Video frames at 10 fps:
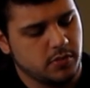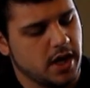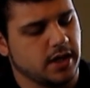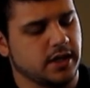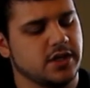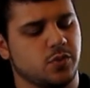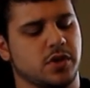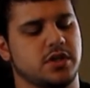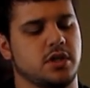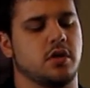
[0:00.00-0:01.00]
at least
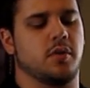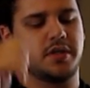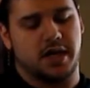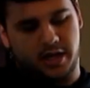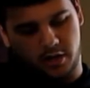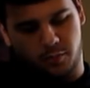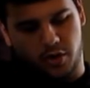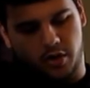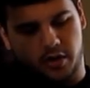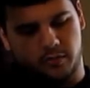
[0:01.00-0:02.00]
once a year, I would take it
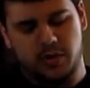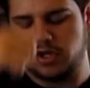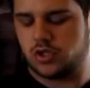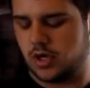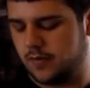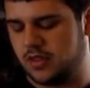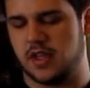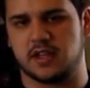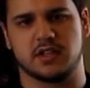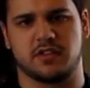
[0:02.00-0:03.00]
apart, make sure
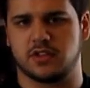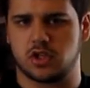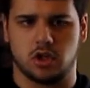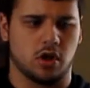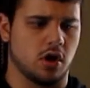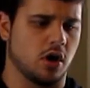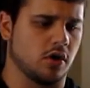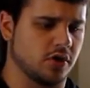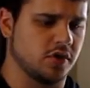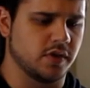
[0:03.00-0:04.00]
nothing's
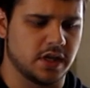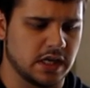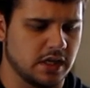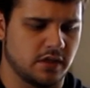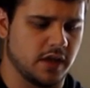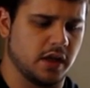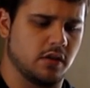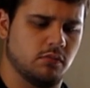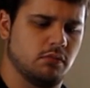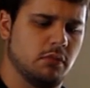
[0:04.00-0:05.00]
clogged, you didn't get
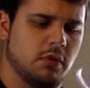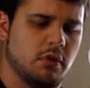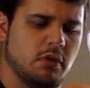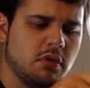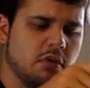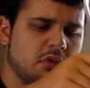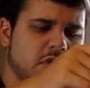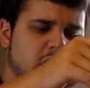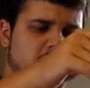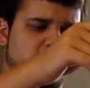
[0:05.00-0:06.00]
anything
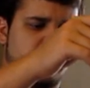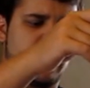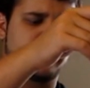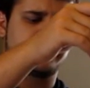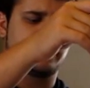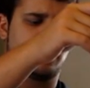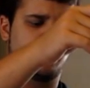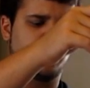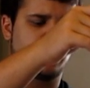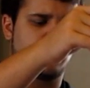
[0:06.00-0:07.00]
nasty
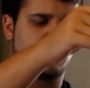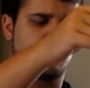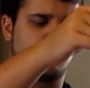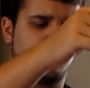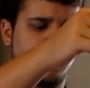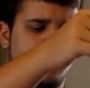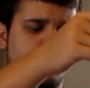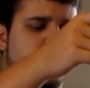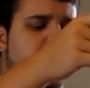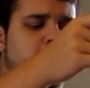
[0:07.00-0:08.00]
up in here.
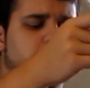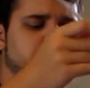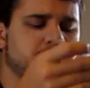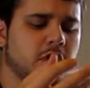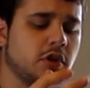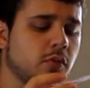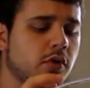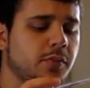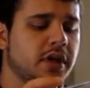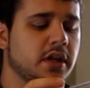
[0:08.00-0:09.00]
Now, it
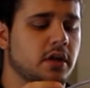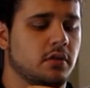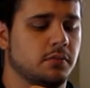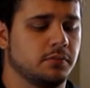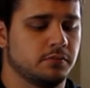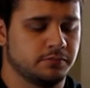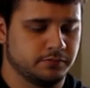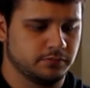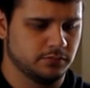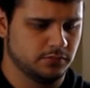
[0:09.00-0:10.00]
will be,
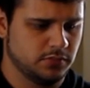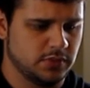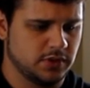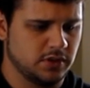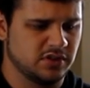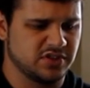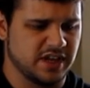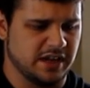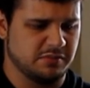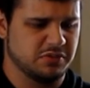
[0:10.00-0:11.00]
looks
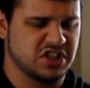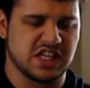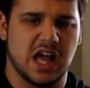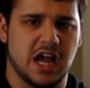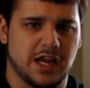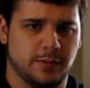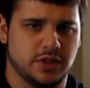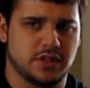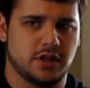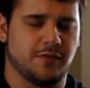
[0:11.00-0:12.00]
like slime and
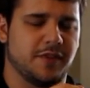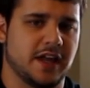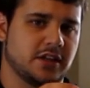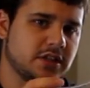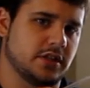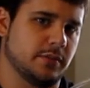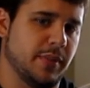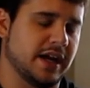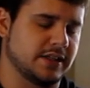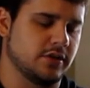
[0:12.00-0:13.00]
stuff. That is the
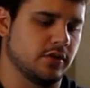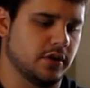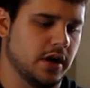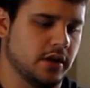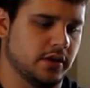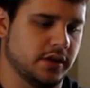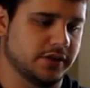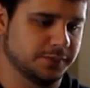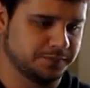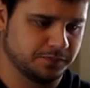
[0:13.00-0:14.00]
bacteria colonies.